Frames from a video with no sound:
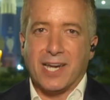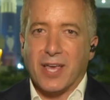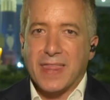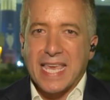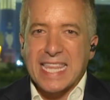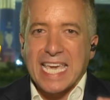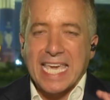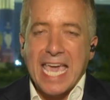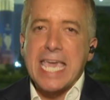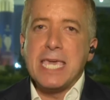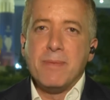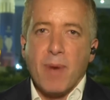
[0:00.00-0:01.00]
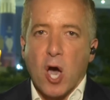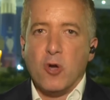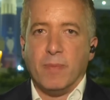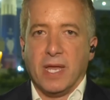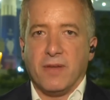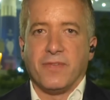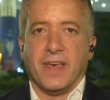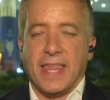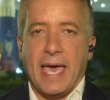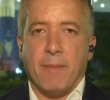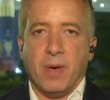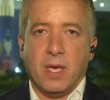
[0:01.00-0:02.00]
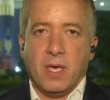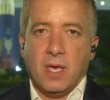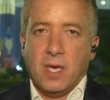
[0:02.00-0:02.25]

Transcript: And I think the key moment for them